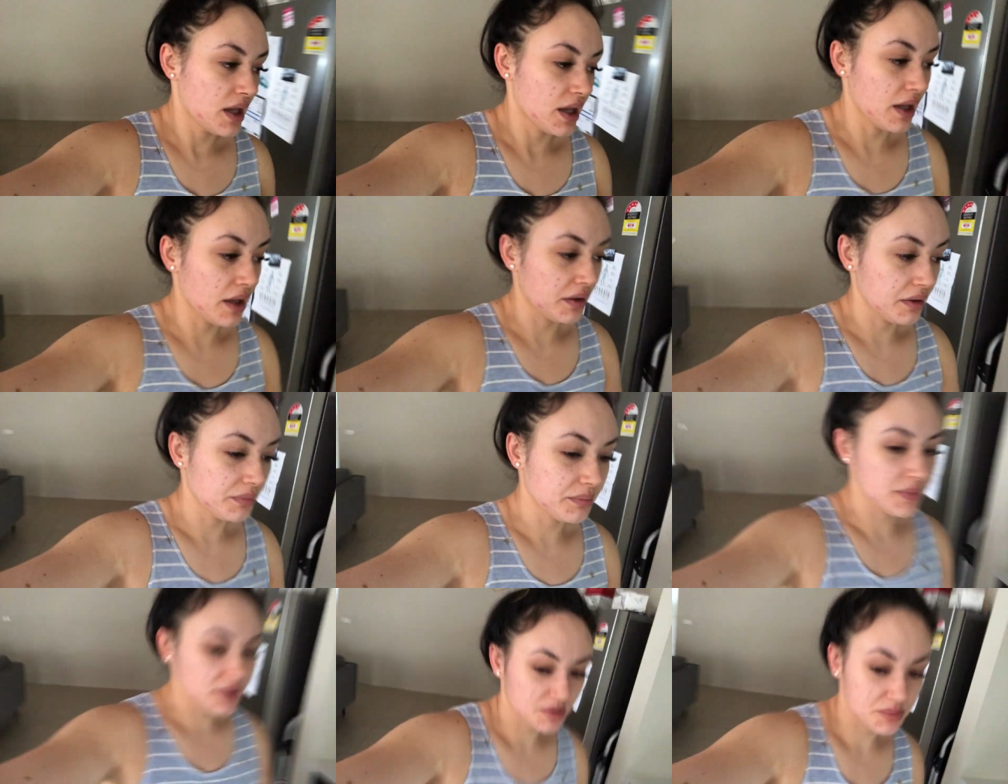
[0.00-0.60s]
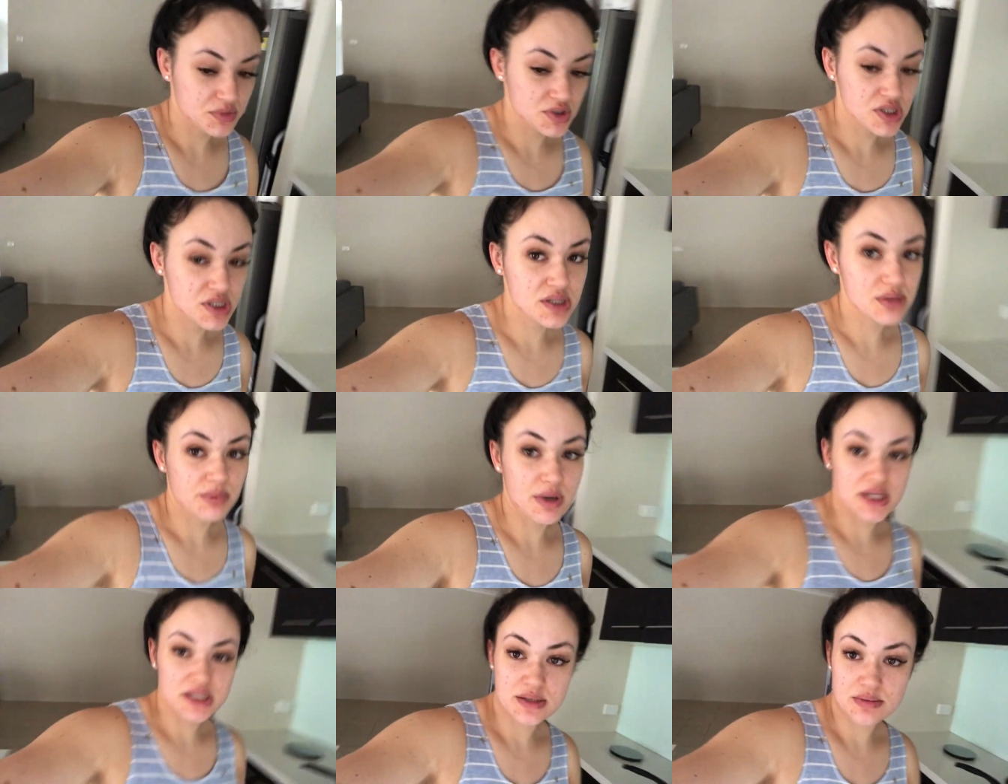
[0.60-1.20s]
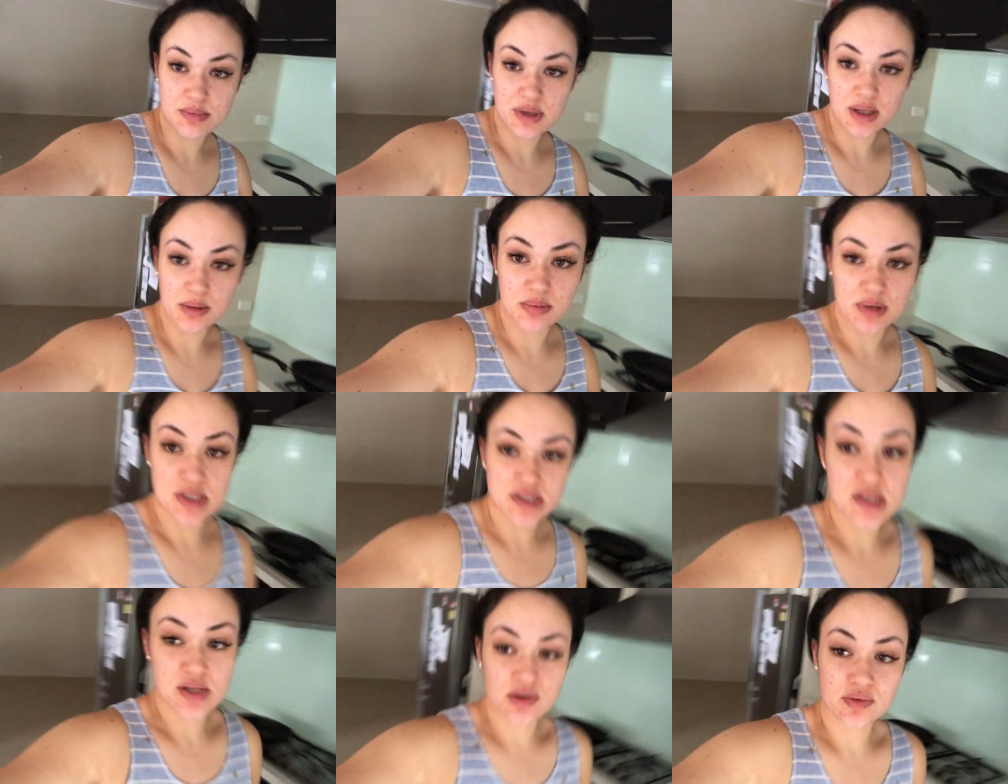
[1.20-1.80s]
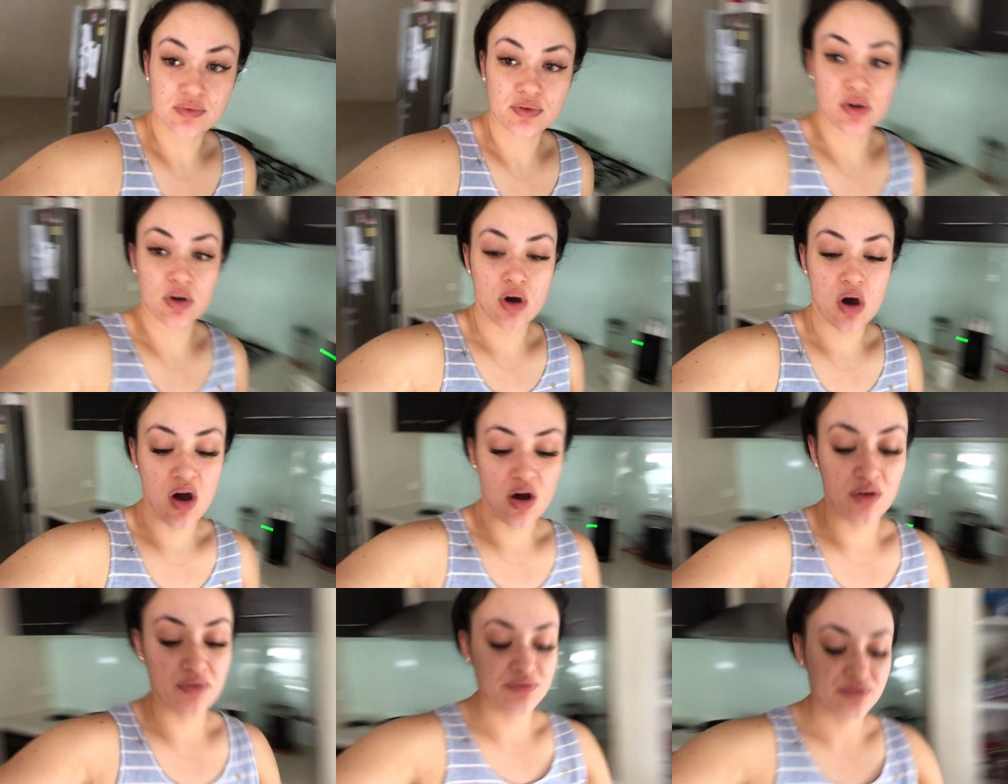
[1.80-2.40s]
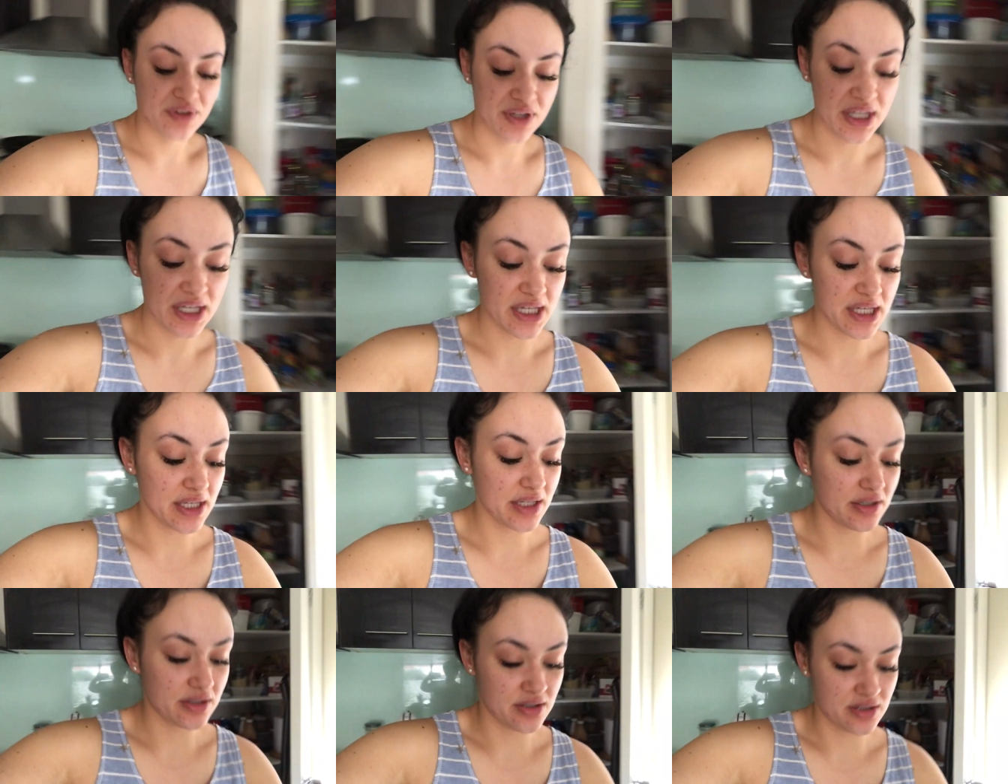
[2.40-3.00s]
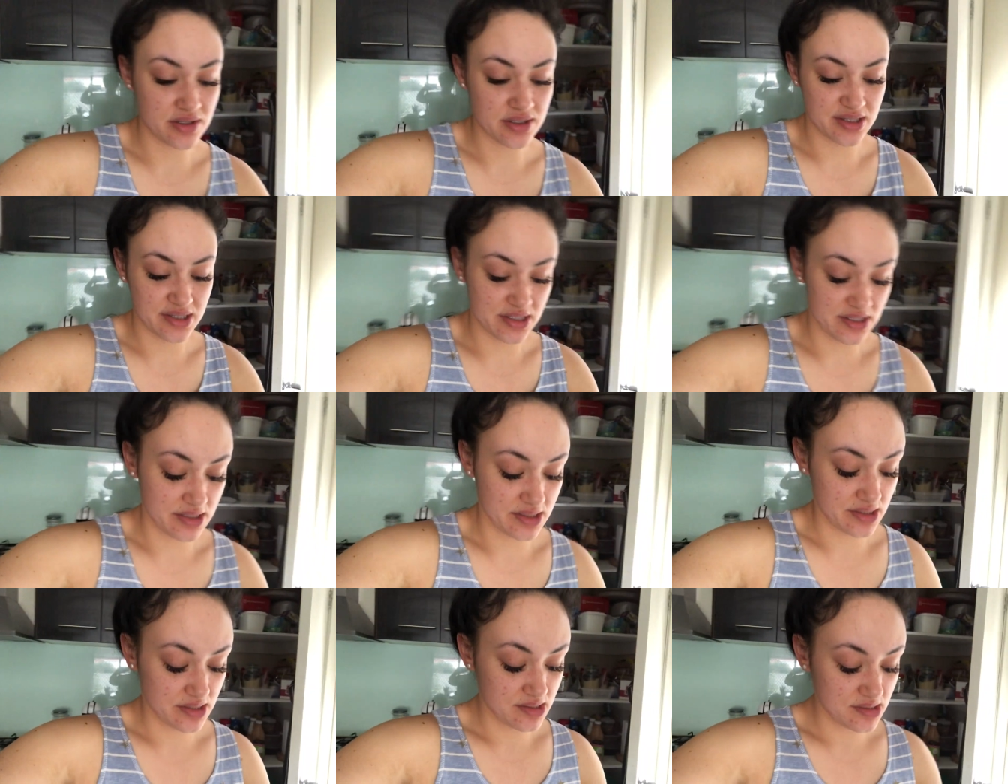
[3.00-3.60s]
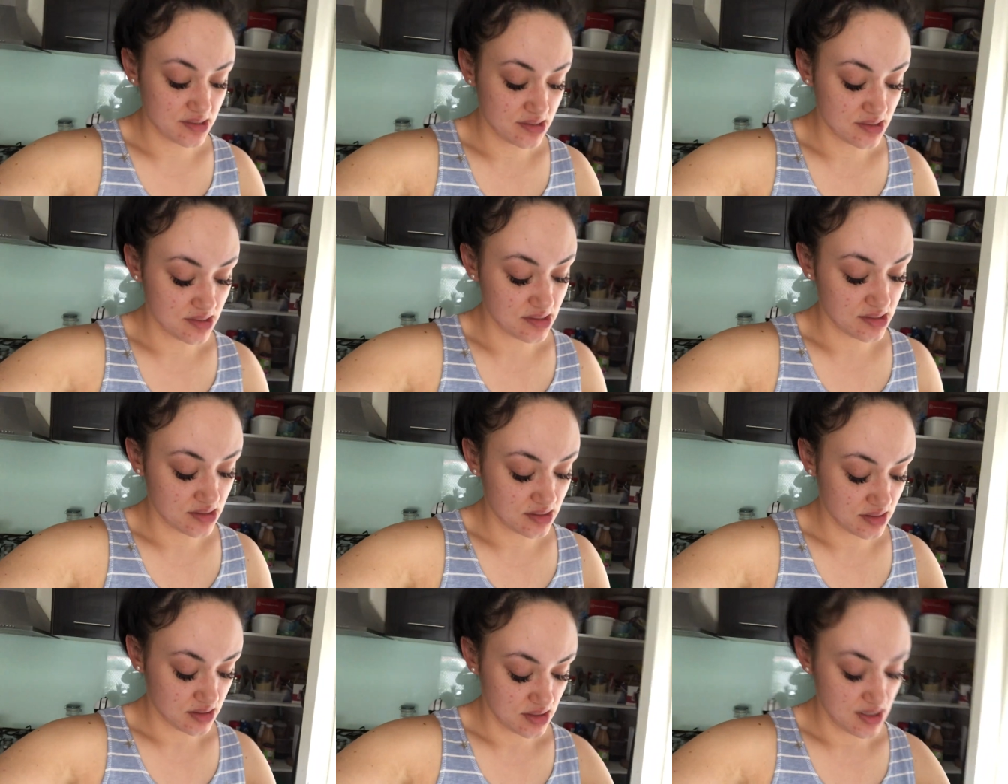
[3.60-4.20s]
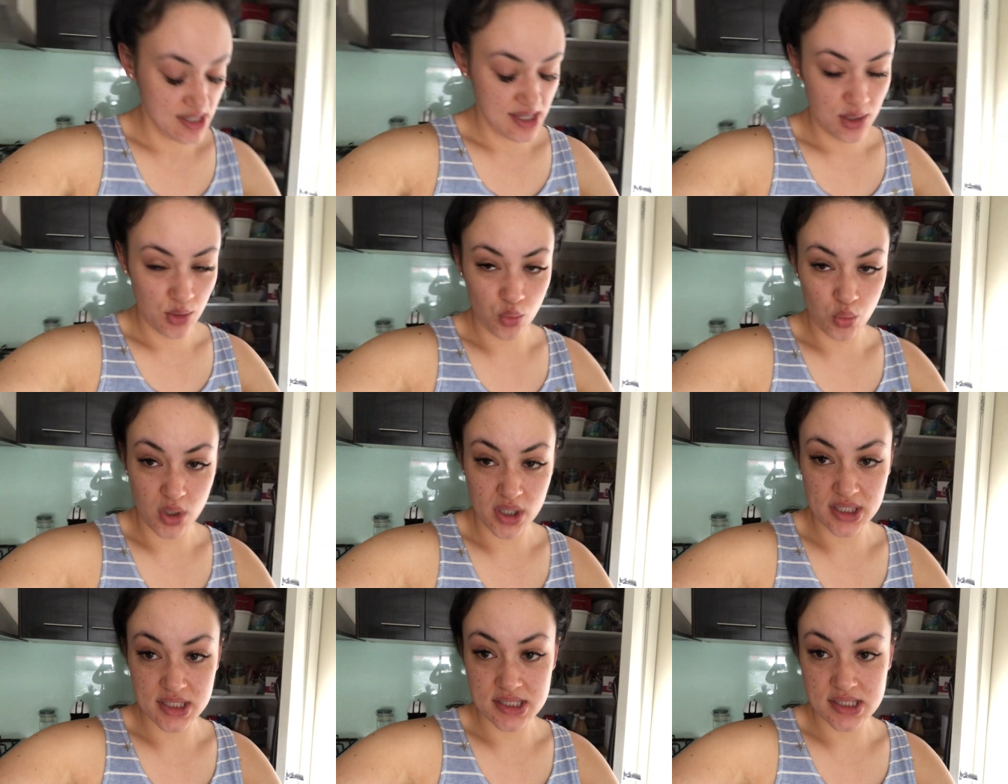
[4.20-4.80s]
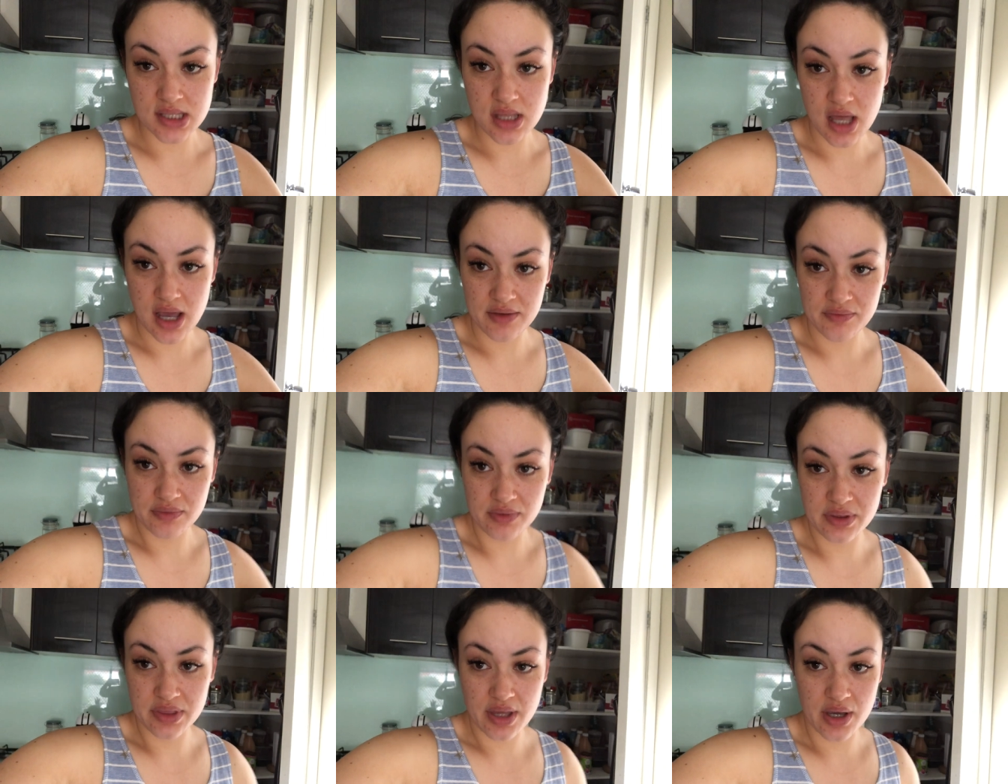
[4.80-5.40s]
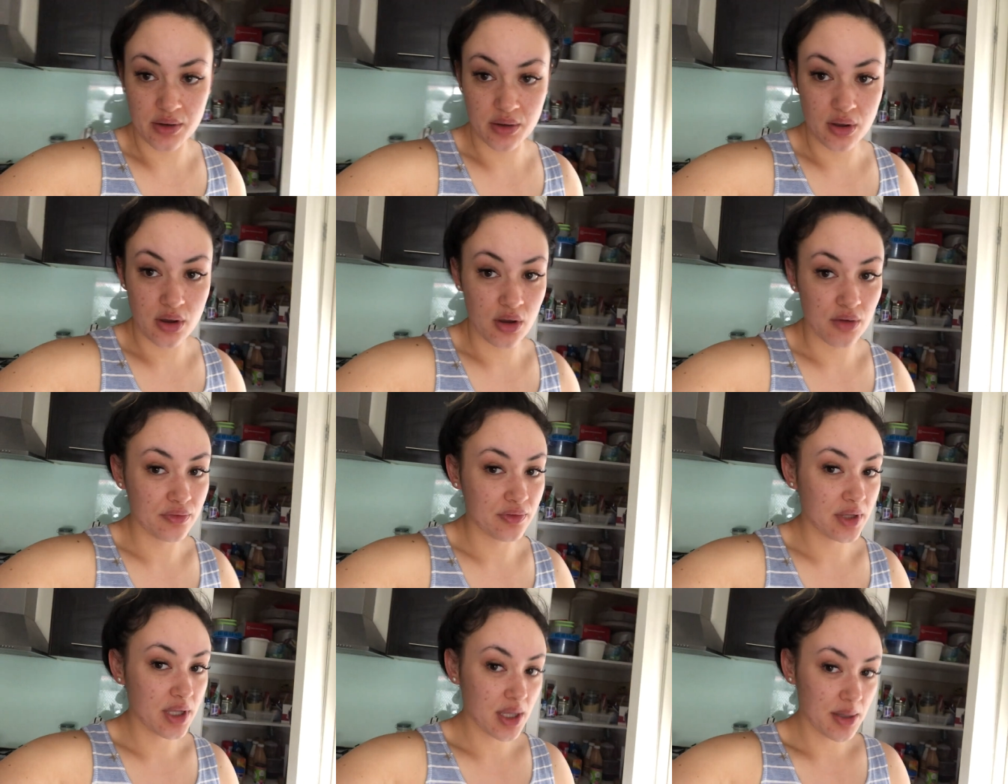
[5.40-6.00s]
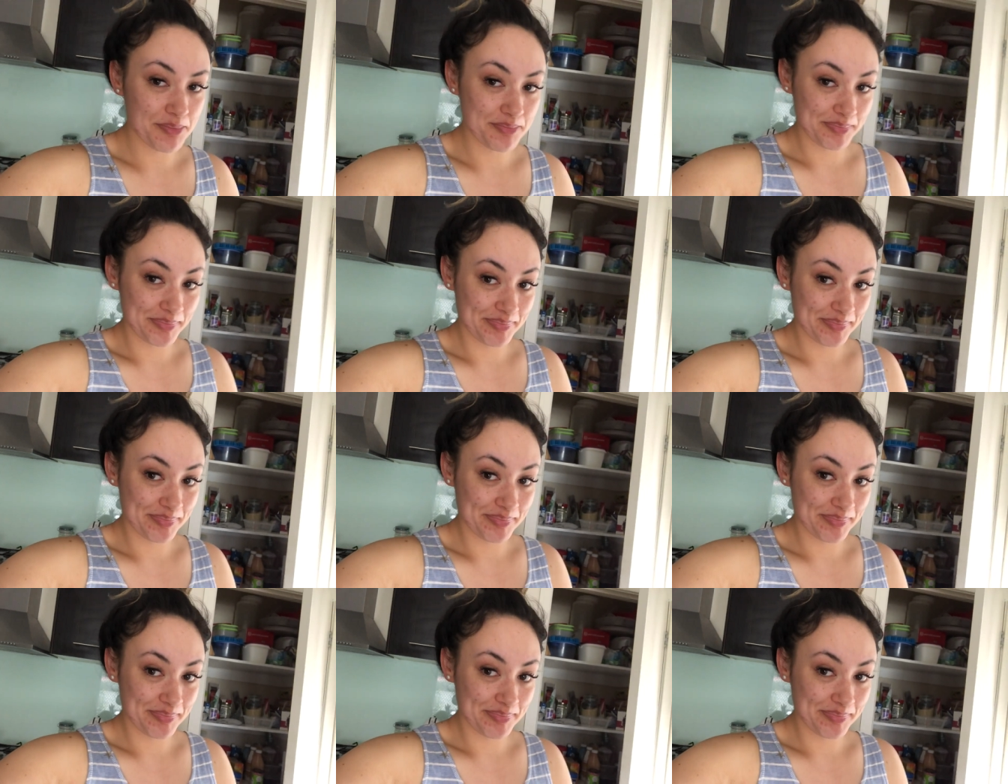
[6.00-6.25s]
Um, I'm just about to make myself a coffee because what is life without coffee?